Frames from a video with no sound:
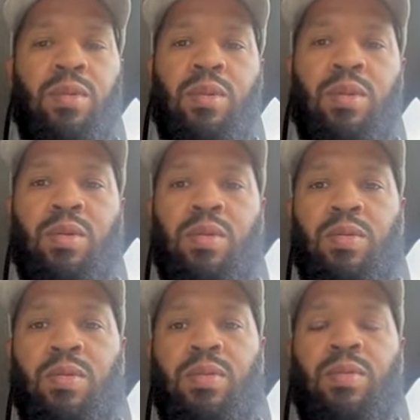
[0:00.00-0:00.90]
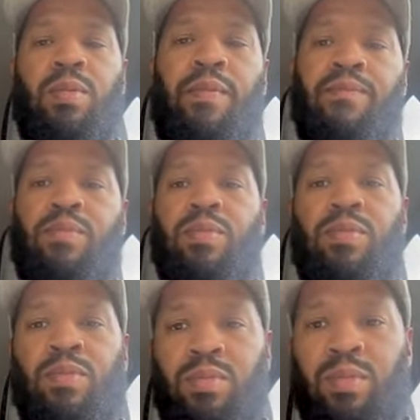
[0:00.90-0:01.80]

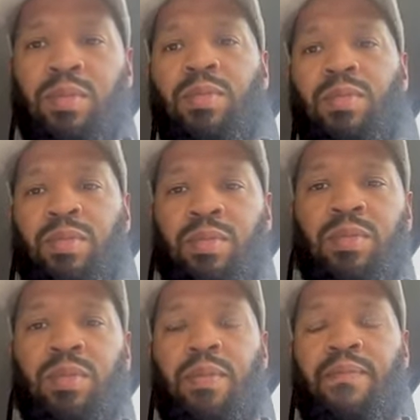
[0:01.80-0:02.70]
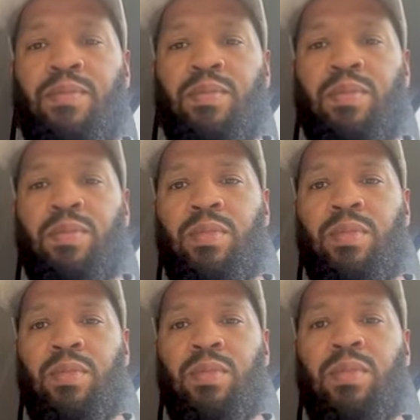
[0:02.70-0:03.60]

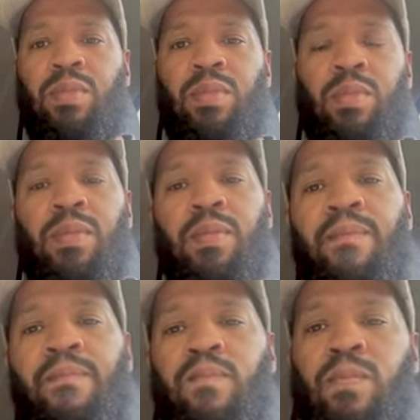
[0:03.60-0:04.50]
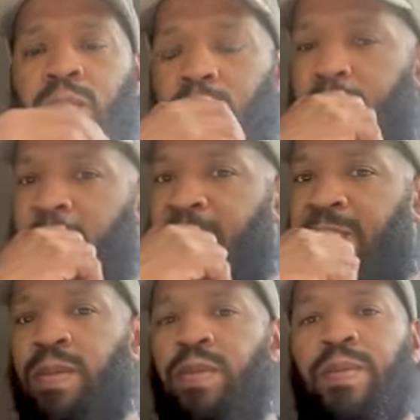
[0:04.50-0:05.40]

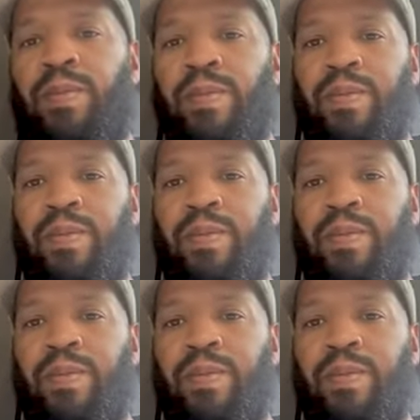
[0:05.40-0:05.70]
This person isn't speaking.